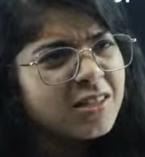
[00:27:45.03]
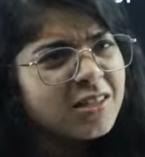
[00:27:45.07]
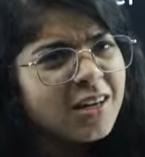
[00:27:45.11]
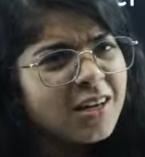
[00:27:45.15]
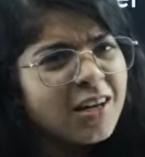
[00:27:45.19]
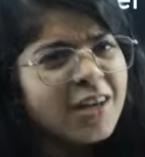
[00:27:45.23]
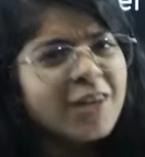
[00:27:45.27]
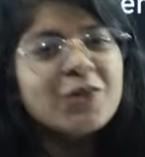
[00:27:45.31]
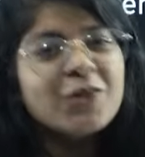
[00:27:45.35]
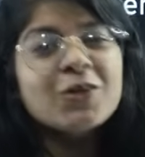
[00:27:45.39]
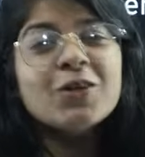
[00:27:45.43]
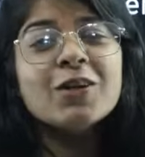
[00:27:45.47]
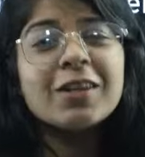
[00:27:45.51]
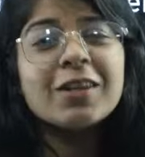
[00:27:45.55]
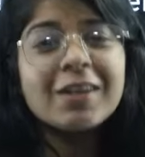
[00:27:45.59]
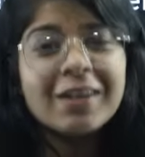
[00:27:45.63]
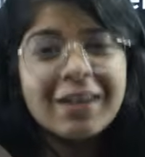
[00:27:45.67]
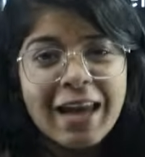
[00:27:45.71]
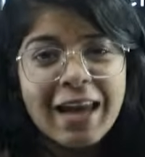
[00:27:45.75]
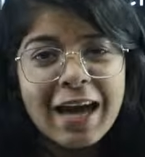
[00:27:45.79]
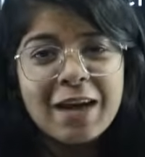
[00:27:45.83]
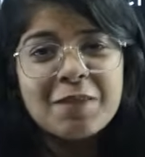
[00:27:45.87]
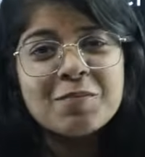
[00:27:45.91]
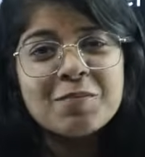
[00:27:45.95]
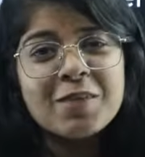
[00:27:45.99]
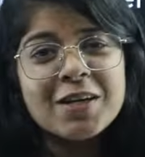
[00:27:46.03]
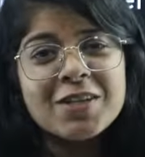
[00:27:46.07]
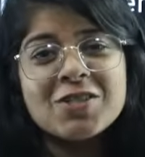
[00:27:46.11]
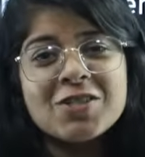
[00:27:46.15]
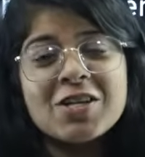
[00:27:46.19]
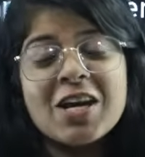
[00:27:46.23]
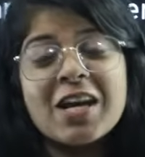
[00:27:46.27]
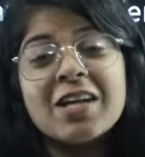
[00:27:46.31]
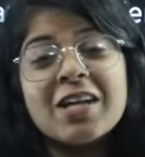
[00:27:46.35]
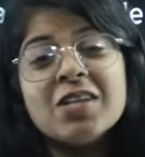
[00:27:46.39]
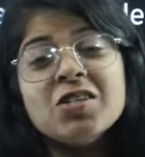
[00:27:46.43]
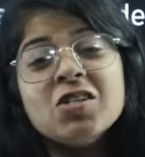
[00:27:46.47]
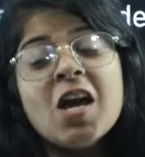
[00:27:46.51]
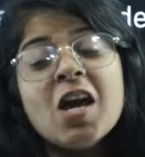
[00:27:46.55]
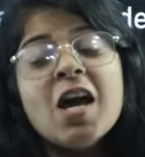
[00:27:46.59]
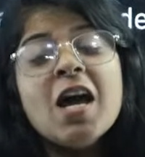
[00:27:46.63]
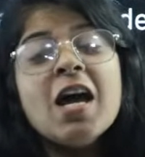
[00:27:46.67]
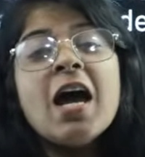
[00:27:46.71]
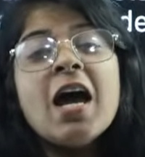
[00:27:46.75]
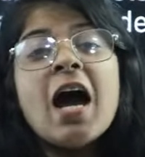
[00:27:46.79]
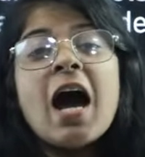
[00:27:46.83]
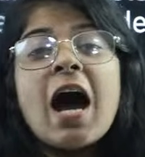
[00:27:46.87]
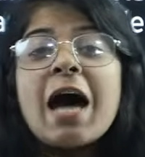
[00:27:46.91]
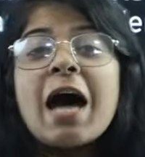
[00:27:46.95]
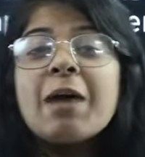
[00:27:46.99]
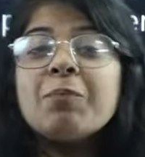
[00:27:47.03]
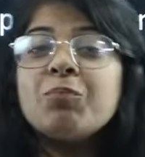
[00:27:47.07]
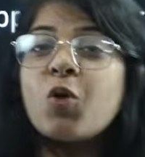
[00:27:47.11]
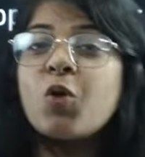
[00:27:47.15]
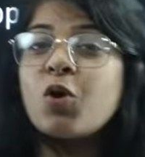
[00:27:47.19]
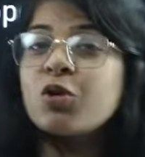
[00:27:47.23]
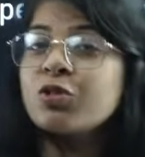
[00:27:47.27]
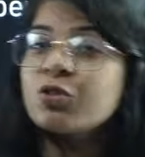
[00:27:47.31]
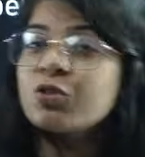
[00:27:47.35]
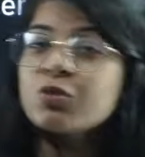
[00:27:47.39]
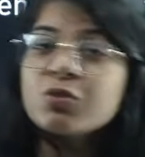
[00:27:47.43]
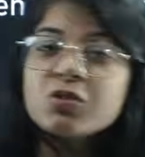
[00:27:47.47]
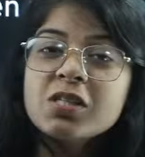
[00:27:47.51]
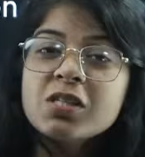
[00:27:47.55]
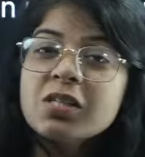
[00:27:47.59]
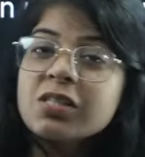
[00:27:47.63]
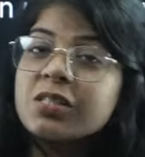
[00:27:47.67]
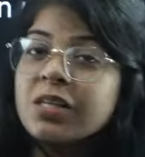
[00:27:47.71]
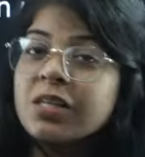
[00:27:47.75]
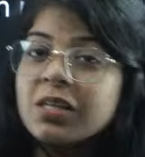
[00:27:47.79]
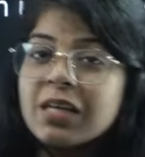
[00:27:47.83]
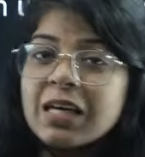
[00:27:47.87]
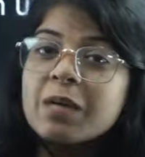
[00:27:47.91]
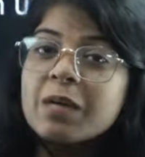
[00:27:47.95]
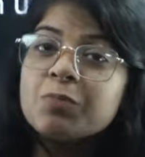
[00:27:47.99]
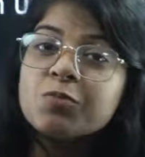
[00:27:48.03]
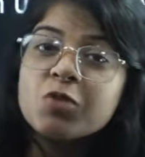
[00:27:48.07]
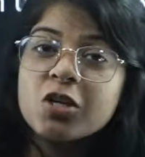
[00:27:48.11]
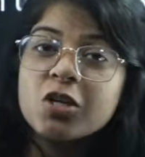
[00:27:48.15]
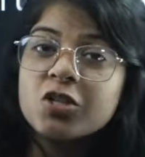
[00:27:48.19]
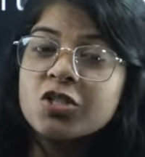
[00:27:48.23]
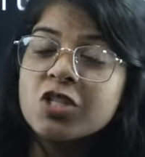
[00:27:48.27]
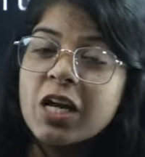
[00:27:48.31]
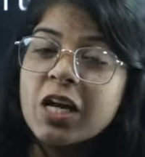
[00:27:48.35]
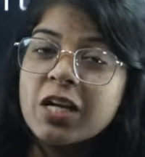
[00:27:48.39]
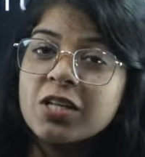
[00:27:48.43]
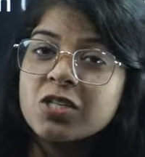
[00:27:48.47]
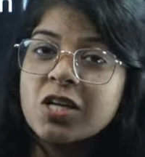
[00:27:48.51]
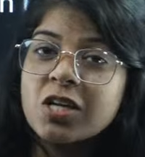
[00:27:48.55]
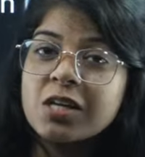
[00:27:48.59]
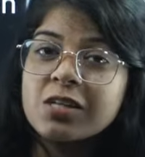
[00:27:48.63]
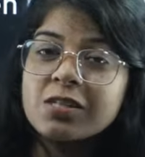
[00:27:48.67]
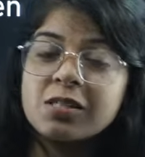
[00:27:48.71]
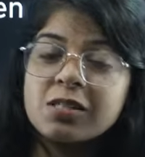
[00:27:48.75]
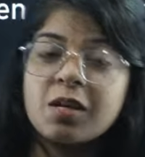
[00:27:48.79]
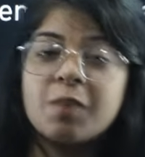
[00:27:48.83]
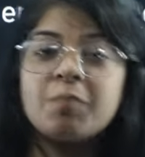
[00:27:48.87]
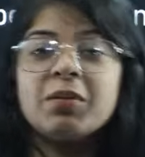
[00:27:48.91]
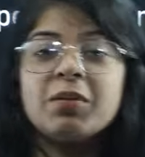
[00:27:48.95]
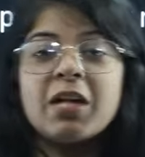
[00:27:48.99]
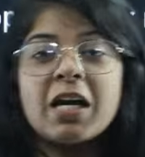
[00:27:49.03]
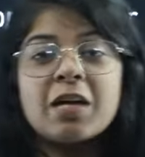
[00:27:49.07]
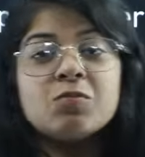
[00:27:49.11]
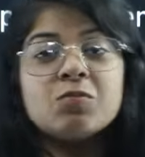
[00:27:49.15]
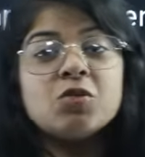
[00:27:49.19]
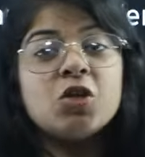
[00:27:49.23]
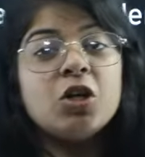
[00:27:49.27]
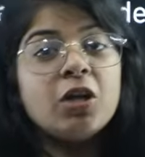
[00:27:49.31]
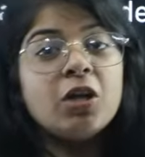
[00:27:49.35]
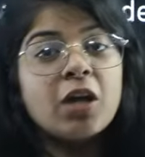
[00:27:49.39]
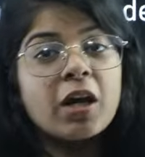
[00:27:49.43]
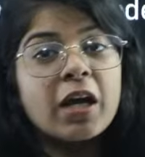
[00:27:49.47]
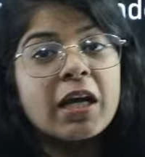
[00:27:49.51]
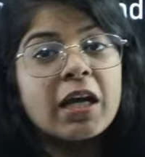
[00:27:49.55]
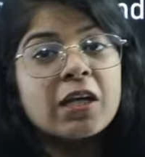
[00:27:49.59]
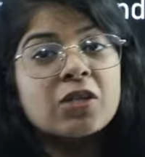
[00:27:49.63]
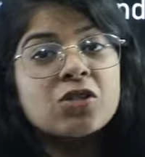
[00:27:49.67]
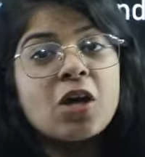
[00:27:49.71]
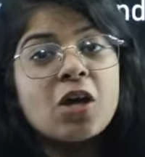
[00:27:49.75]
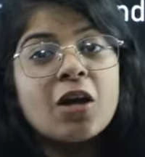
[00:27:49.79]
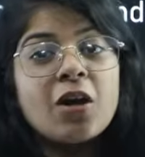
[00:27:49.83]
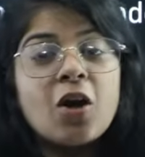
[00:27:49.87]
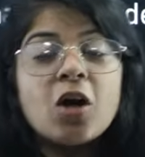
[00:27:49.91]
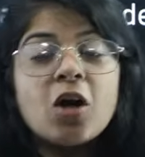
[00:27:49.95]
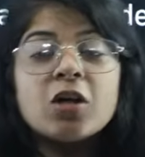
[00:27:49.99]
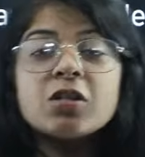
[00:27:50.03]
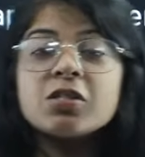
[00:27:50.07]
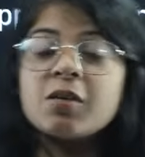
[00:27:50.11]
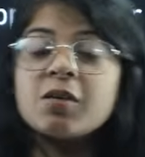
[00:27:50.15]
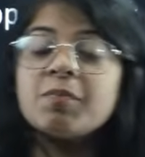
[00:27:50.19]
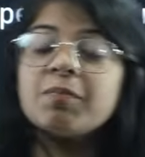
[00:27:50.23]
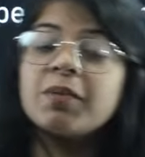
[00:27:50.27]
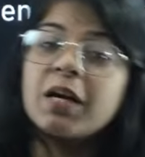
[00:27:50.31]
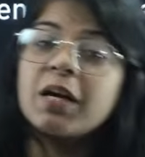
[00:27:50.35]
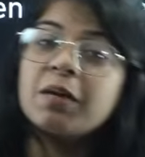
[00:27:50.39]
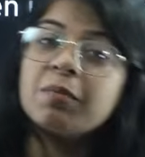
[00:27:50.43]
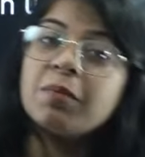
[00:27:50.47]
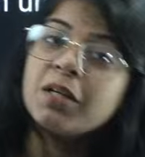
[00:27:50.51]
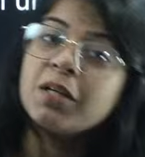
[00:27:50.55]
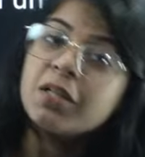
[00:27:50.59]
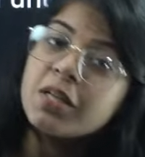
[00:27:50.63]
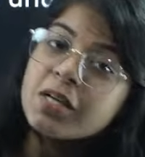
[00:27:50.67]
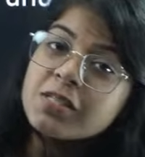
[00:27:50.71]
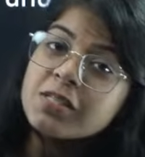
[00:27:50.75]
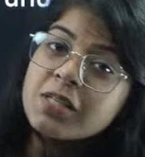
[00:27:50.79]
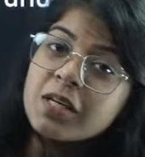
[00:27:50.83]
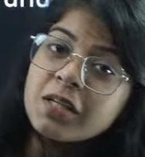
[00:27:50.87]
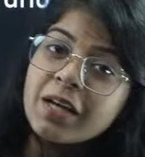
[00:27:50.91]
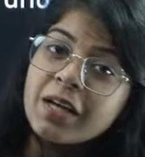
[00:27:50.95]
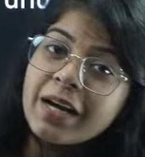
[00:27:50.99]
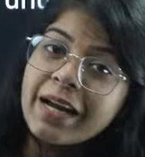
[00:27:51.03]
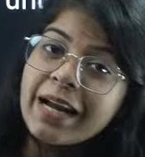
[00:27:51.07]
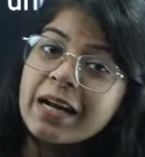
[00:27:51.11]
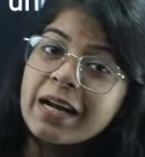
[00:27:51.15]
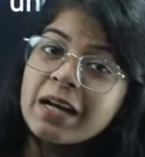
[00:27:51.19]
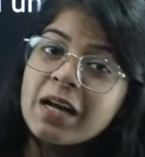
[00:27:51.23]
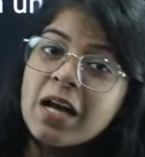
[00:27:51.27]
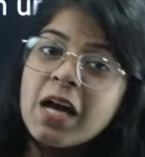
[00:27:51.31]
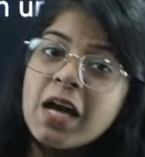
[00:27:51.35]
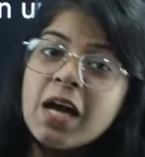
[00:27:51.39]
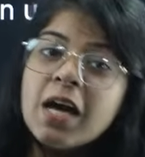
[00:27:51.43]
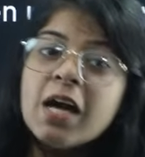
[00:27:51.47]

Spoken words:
due to the climate change, our monsoon season keeps on changing. Sometimes it rains a lot, sometimes it doesn't rain.